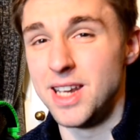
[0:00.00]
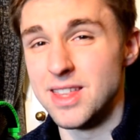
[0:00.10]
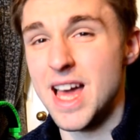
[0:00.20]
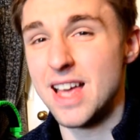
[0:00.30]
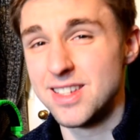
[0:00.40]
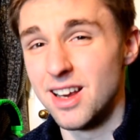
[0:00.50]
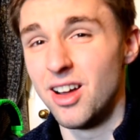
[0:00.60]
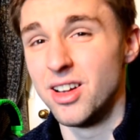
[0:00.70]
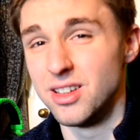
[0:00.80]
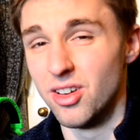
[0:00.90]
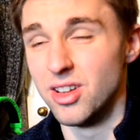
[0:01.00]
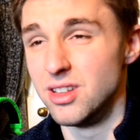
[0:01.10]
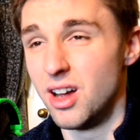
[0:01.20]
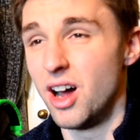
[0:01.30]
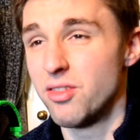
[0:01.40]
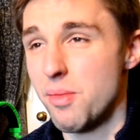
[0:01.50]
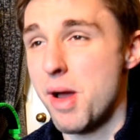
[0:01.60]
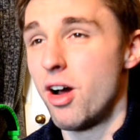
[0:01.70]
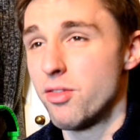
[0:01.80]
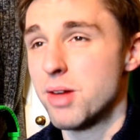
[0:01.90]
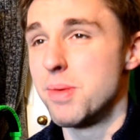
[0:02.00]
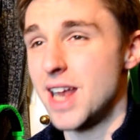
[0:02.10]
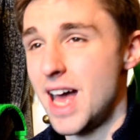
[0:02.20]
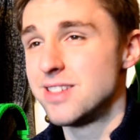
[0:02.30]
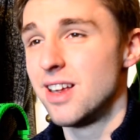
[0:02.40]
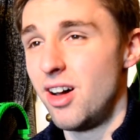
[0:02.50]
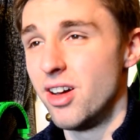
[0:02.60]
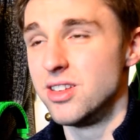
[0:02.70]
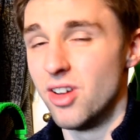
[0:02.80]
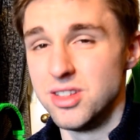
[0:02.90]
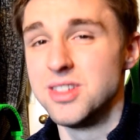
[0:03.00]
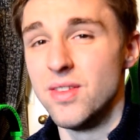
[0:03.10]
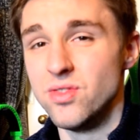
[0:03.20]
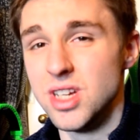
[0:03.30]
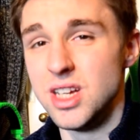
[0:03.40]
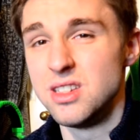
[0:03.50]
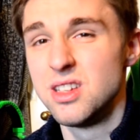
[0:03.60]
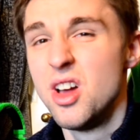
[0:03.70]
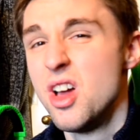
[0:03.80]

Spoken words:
Either SLI 9, I'd recommend SLI 970s